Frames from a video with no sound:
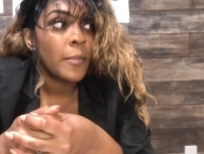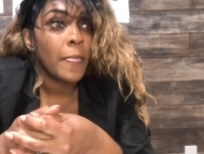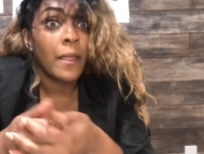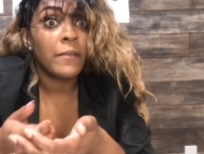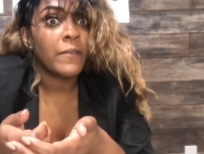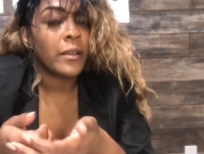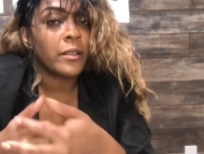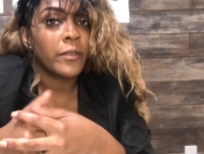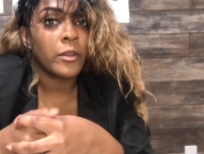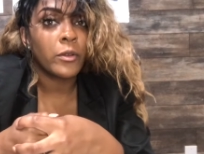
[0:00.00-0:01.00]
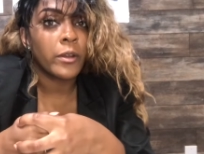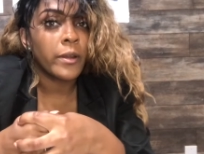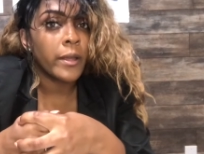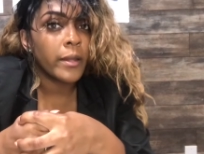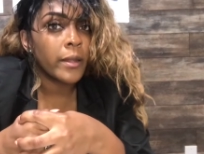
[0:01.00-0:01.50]
infective
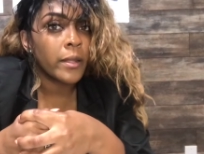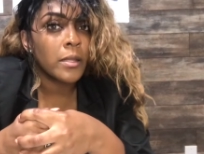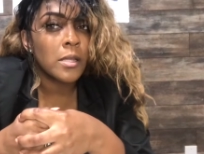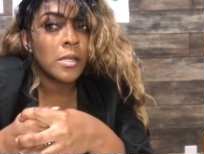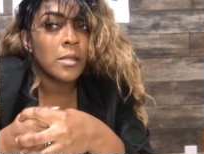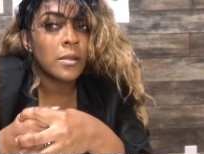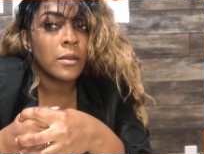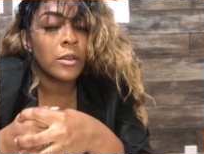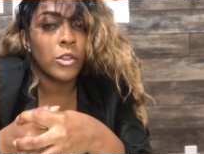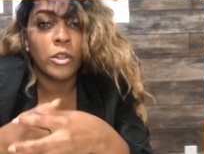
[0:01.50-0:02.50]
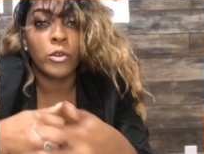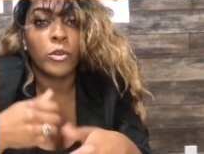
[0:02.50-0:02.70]
endocarditis, congenital